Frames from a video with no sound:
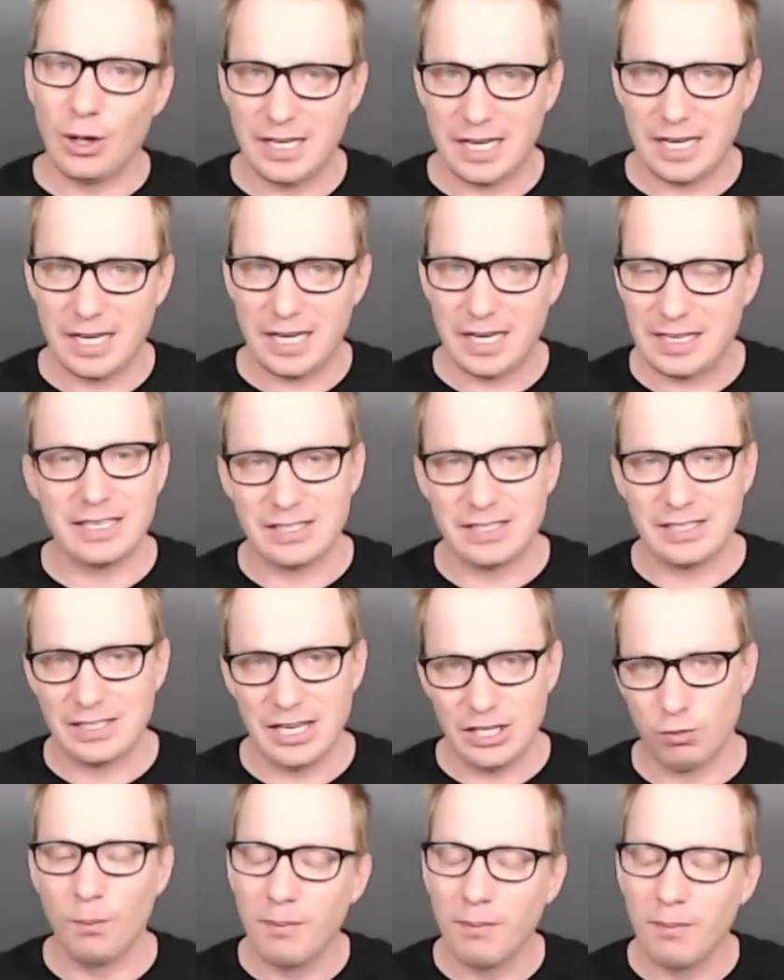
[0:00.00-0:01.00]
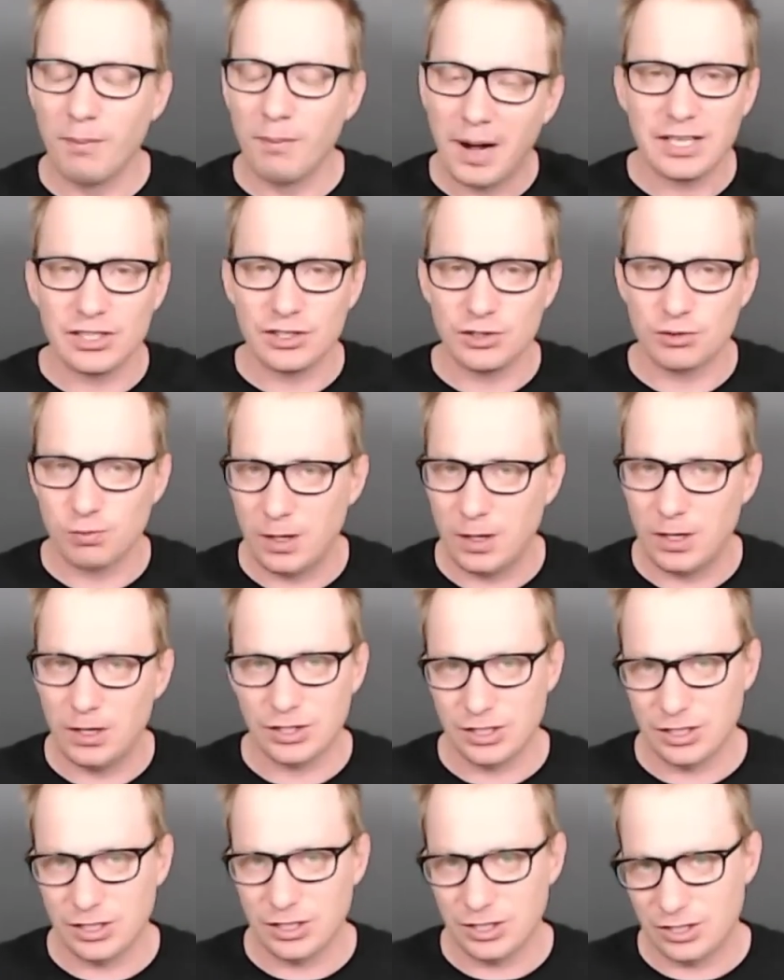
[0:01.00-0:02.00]
crew might as well just call
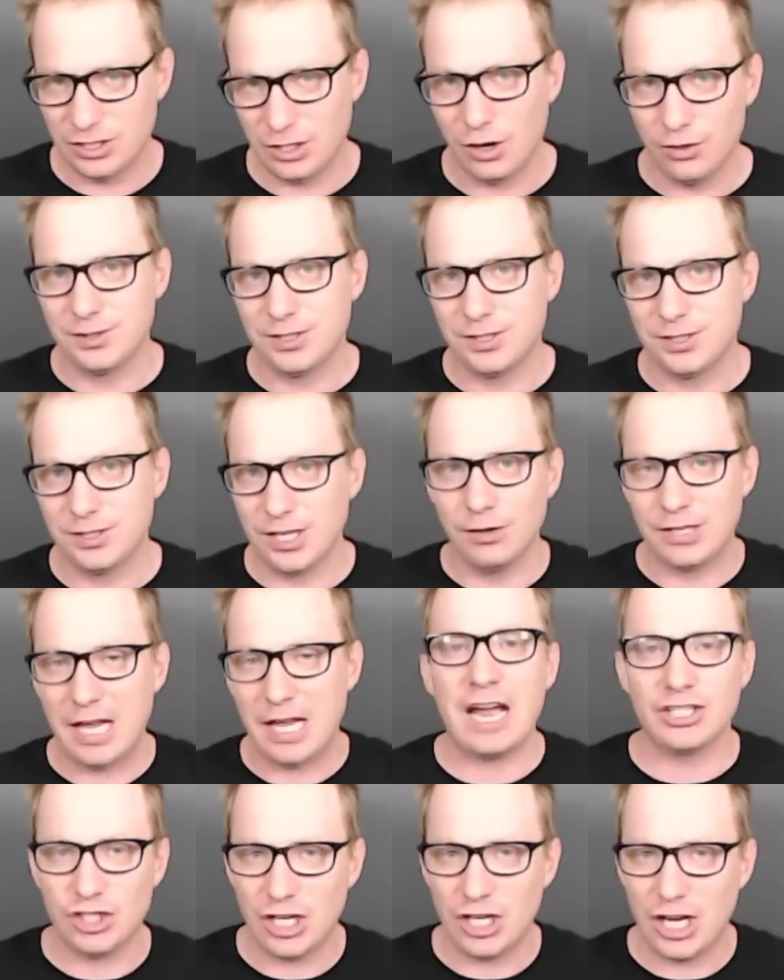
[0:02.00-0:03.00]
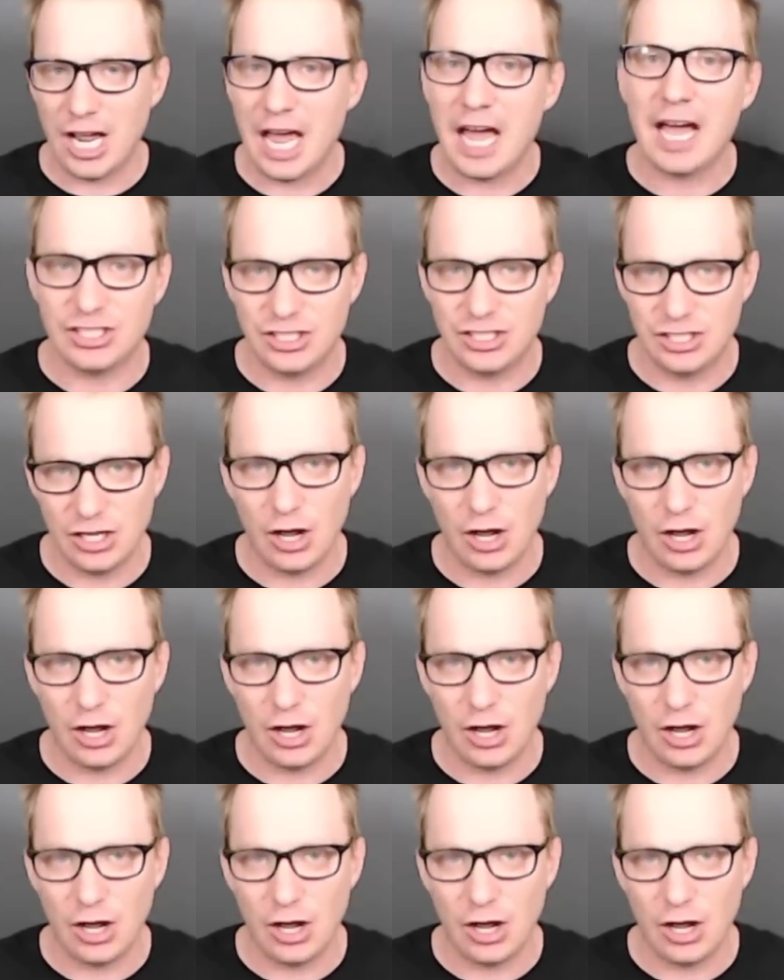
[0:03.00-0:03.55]
themselves hashtag selfish lives